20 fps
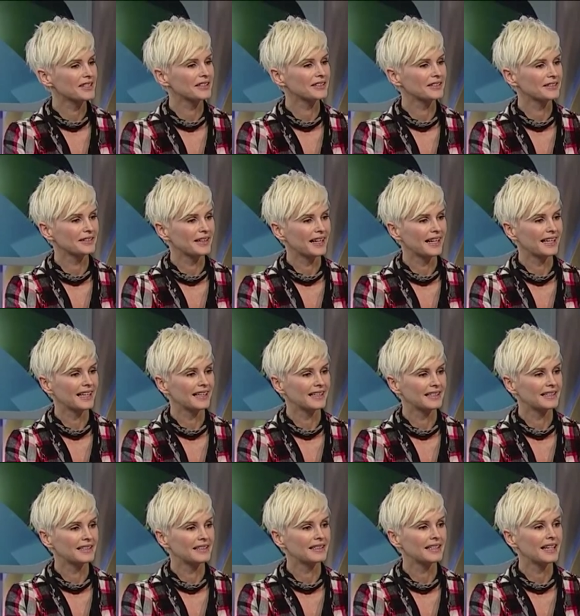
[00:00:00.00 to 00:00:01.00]
to uh,
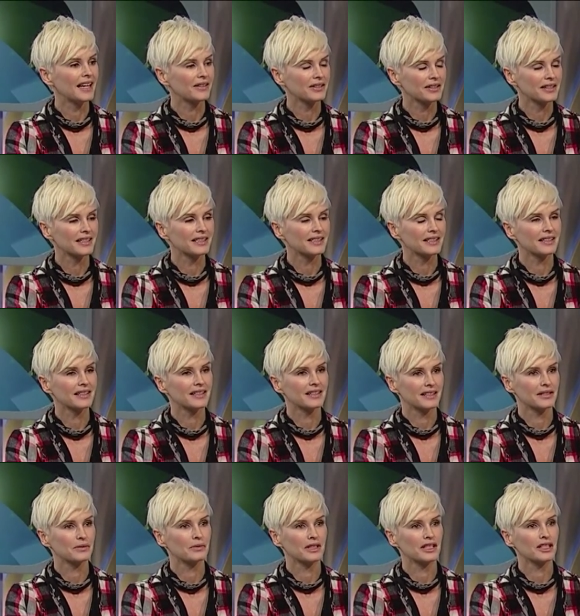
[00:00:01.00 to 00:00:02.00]
Nelson to the,
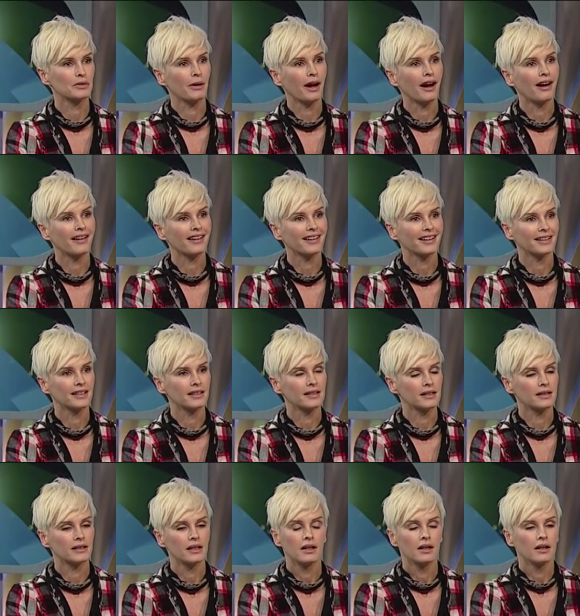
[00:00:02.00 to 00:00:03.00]
to Windsor Park, and he
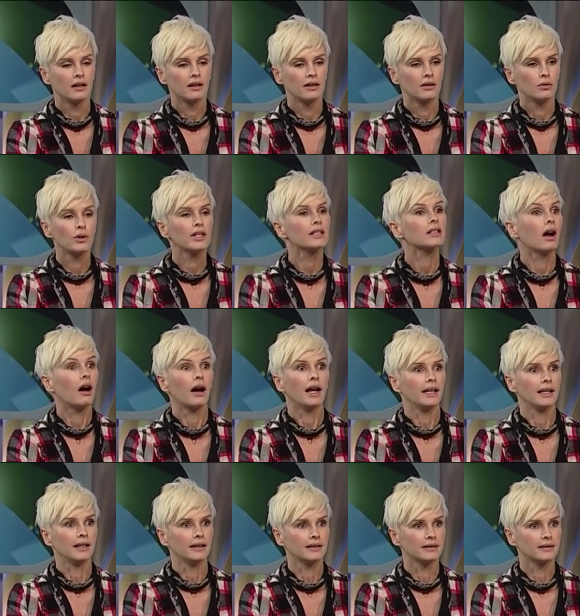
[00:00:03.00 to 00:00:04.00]
said, "Where's
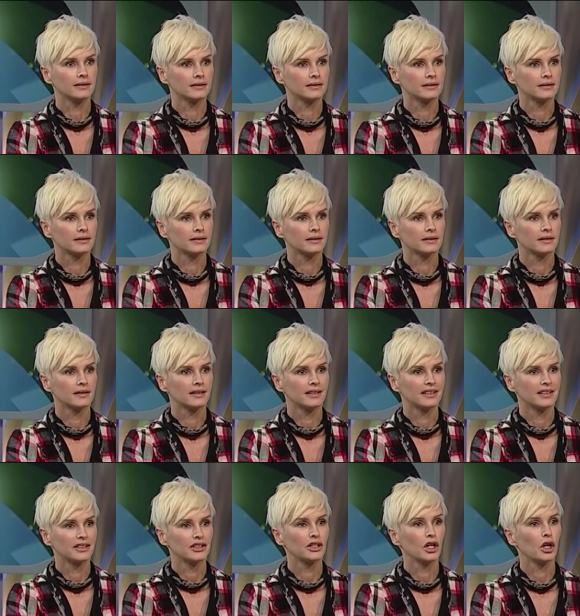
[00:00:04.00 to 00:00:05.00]
Kylie?"
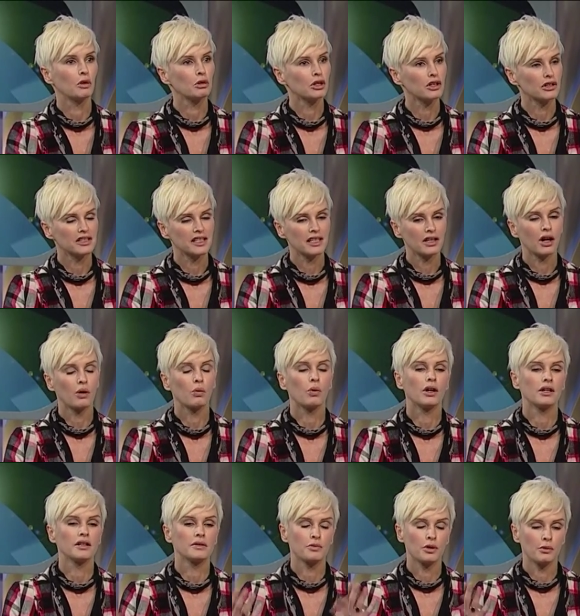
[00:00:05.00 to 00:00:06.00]
Mm. You know, because there I
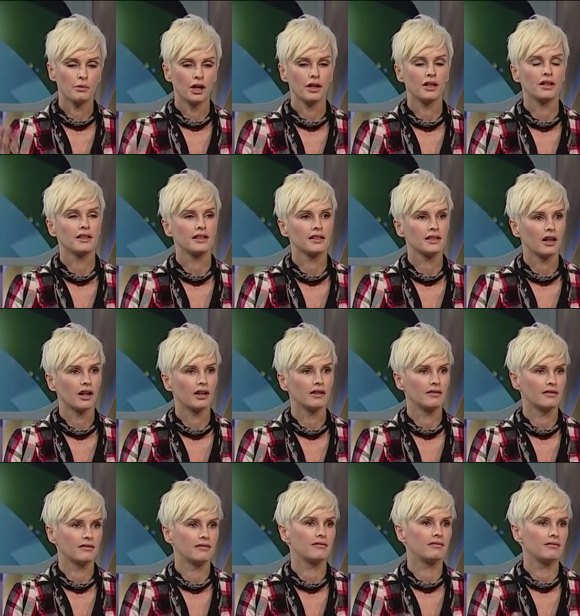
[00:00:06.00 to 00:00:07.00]
was promoting this.
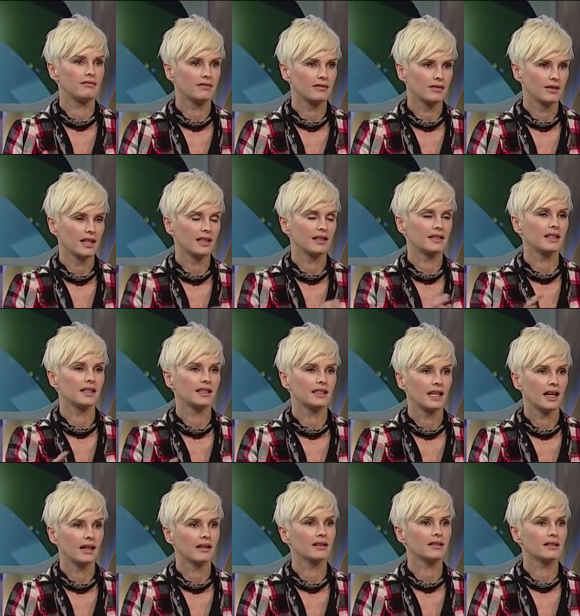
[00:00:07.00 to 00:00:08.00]
I'd he was a
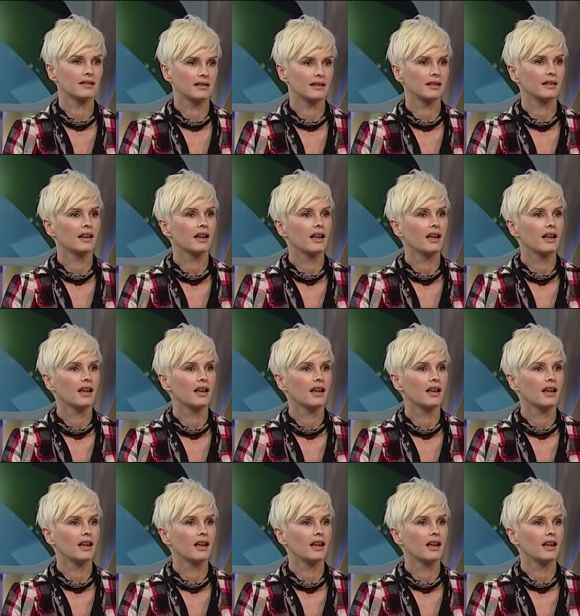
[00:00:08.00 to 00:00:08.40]
good judge this. of a